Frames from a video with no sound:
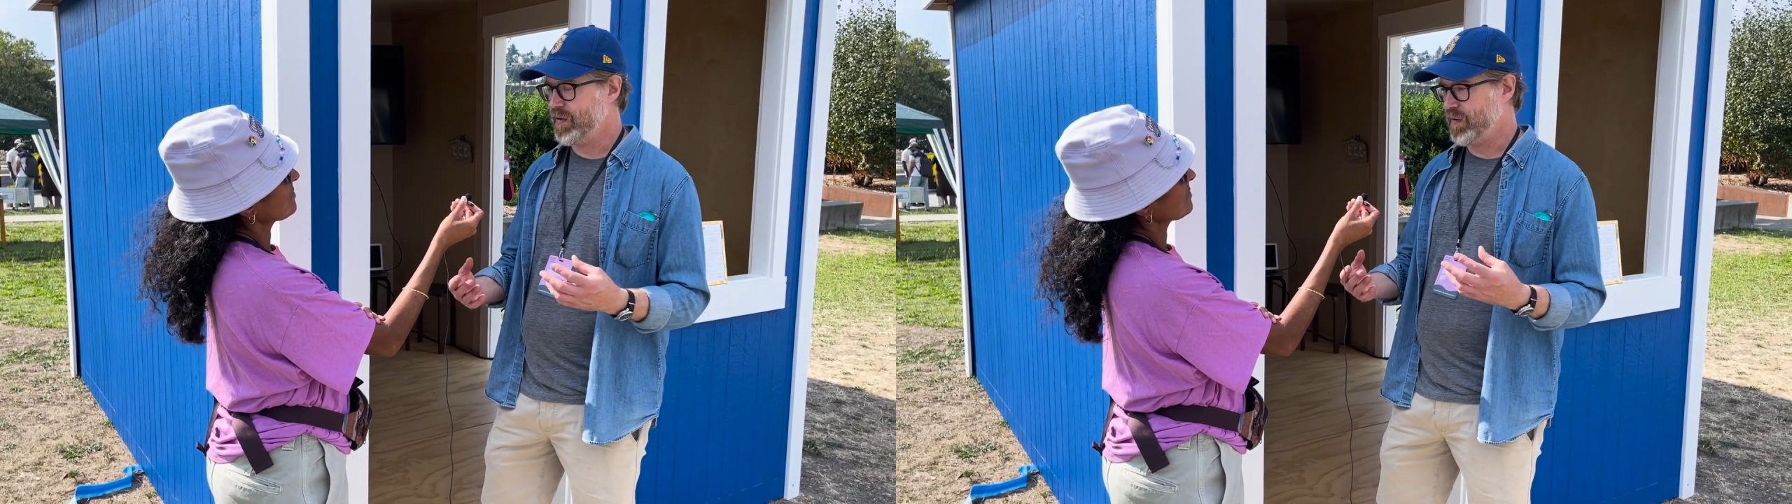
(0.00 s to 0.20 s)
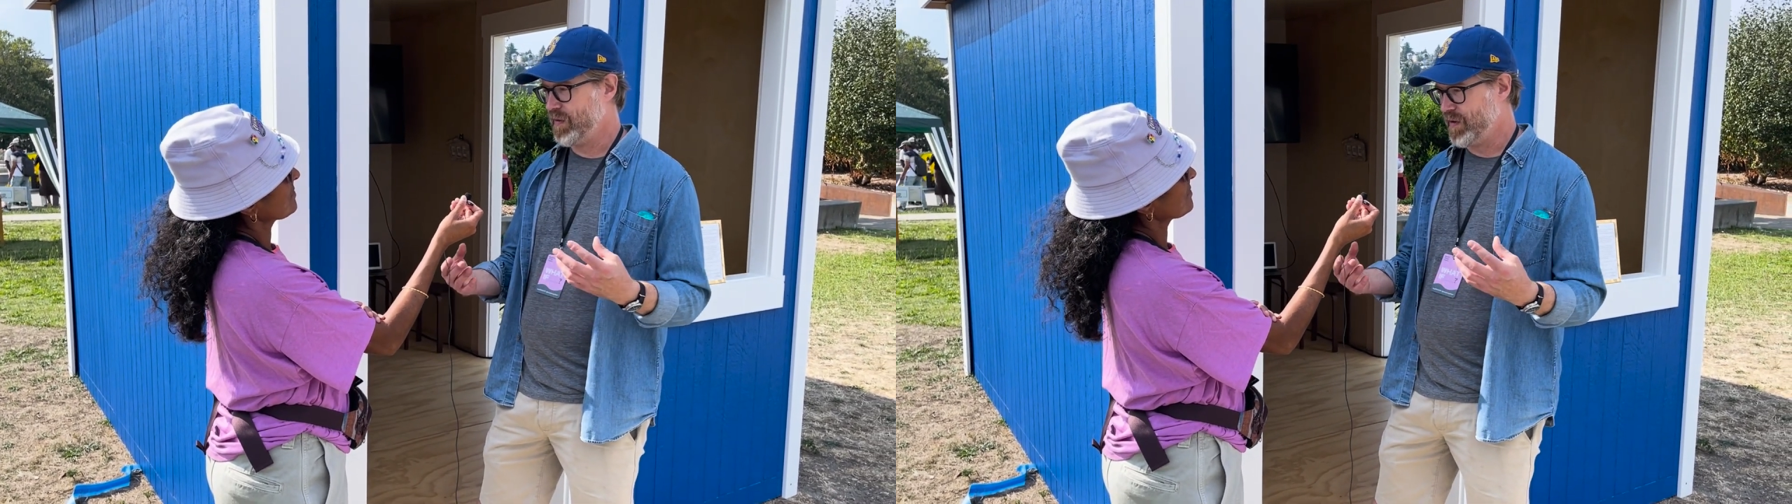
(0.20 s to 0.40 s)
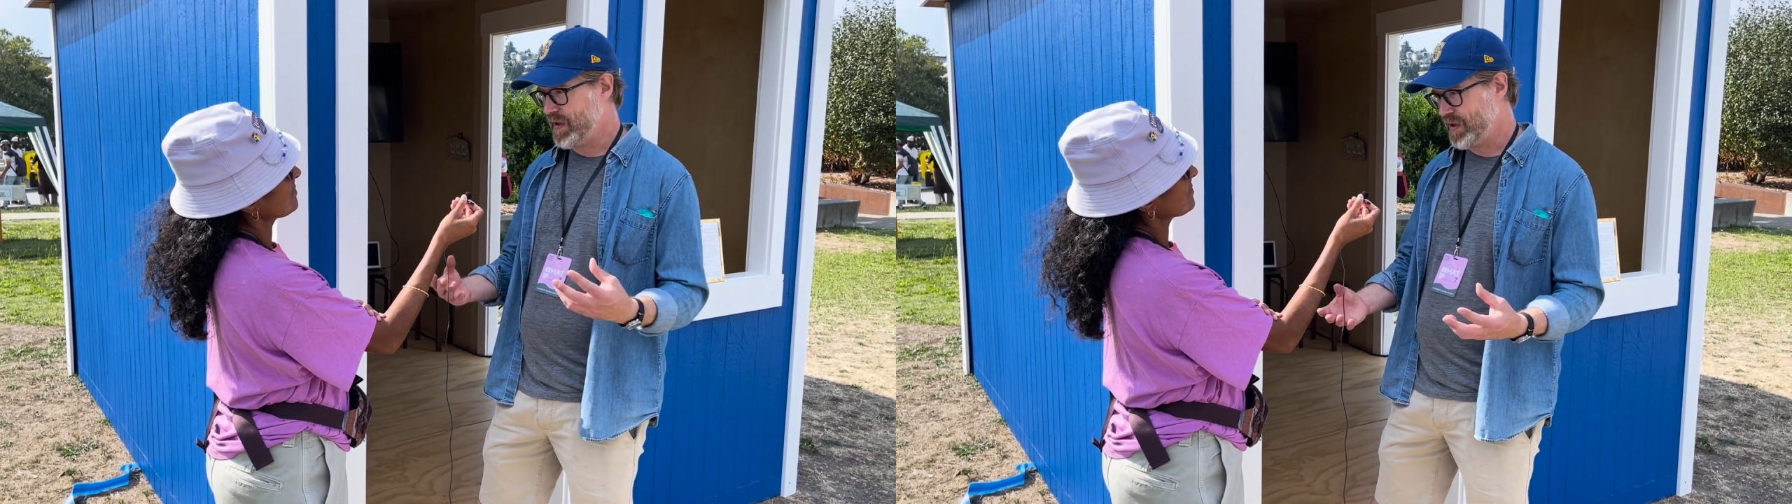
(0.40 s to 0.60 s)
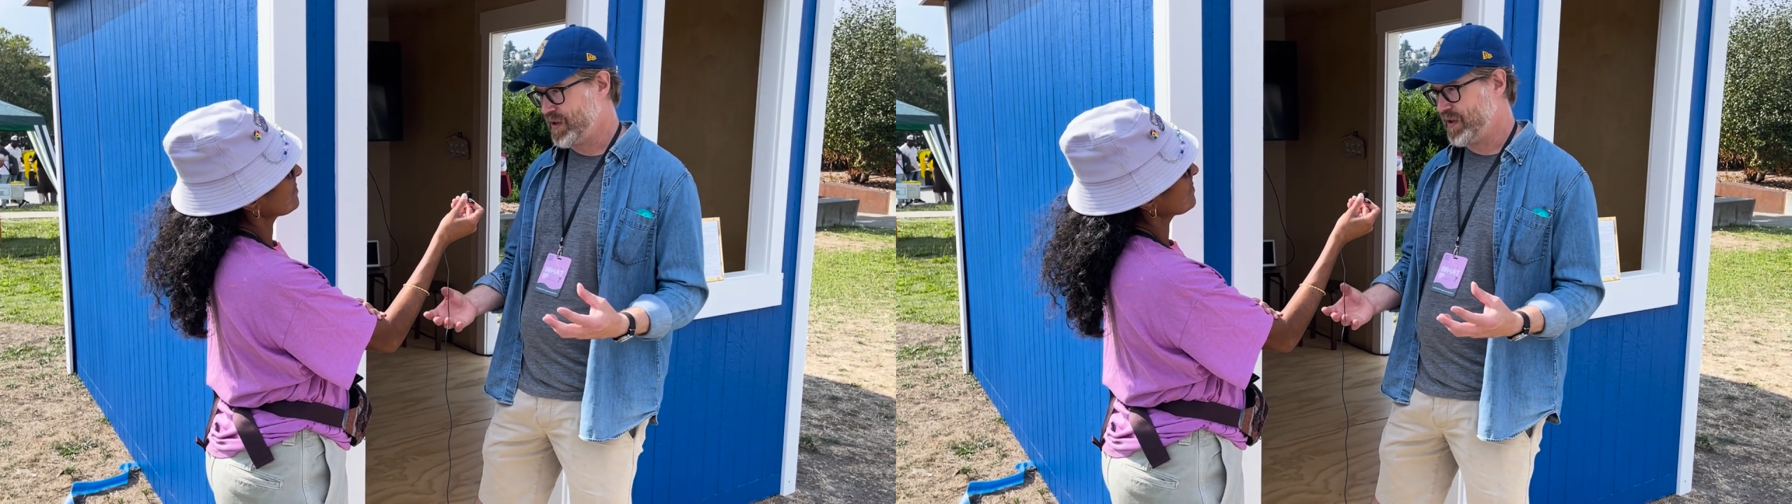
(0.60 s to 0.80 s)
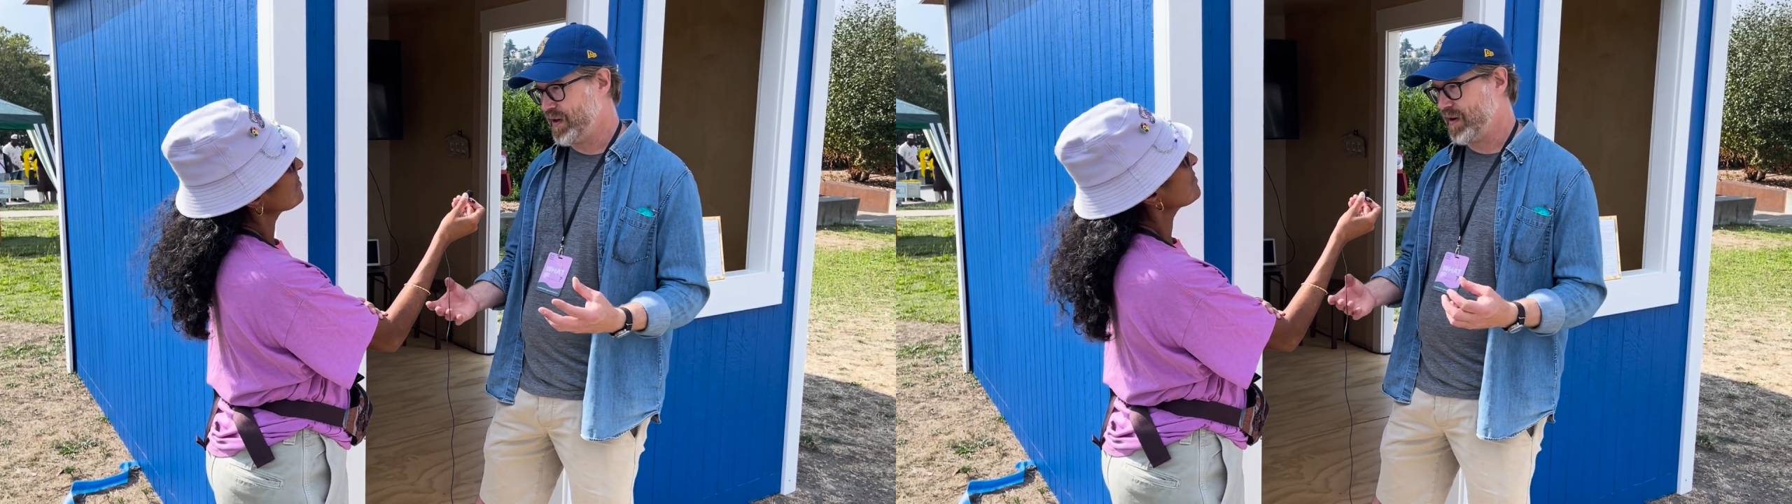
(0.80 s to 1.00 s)
do this
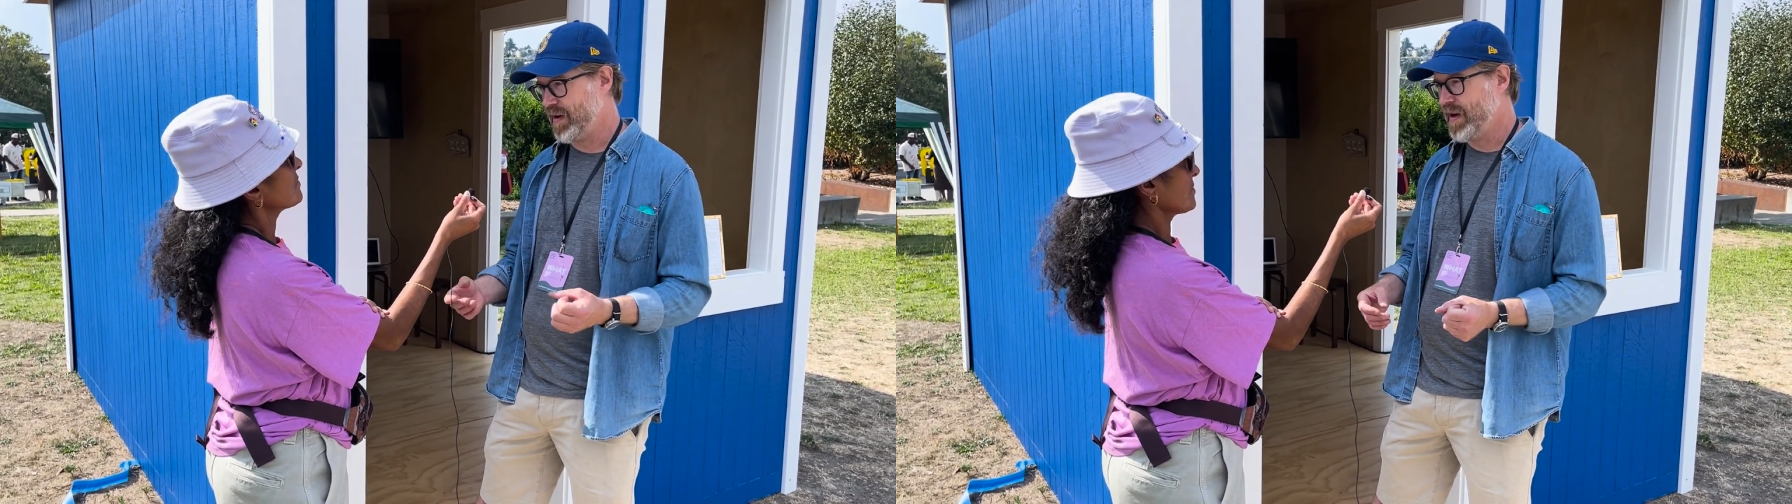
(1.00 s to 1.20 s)
year,